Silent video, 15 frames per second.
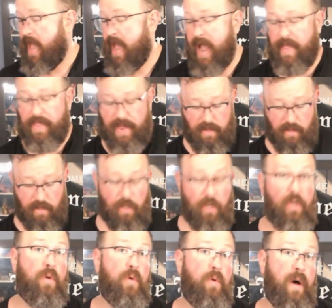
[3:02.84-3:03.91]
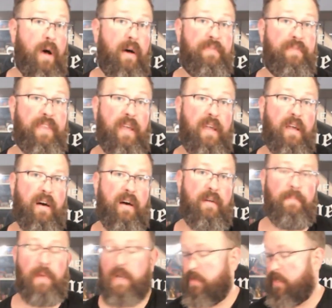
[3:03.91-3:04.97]
And then in lieu of the
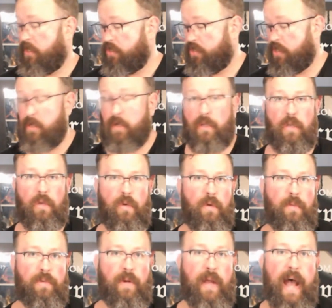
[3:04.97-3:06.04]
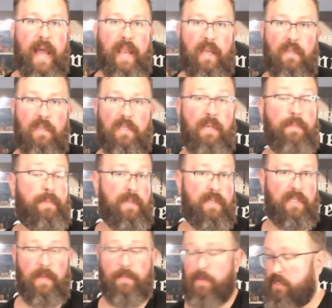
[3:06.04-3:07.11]
muddling sugar cubes or adding simple
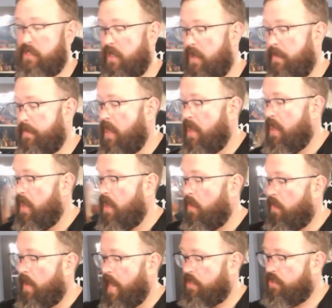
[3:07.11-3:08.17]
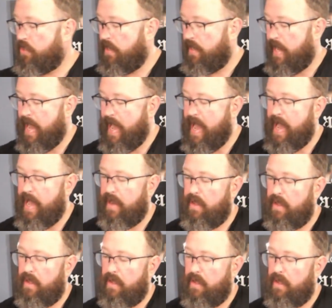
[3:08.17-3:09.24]
syrup, we're actually going to
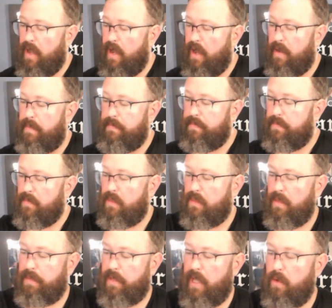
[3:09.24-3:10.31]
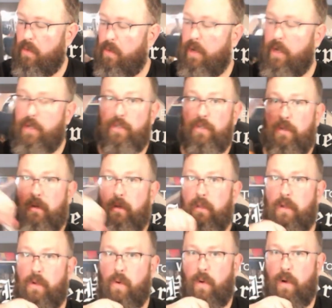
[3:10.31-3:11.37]
add the blood orange
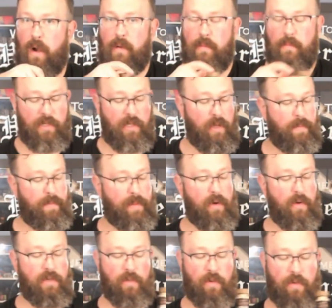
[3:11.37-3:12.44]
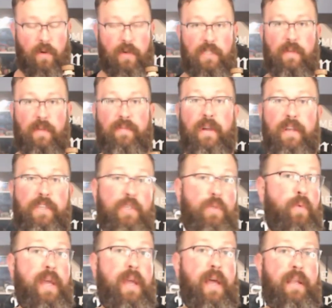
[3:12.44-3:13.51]
liqueur. So the blood orange liqueur is very
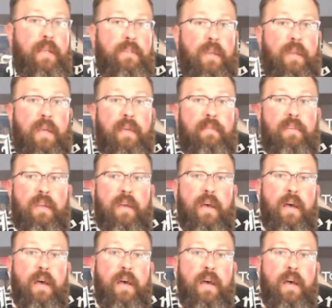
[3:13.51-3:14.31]
sweet, and it's going to give it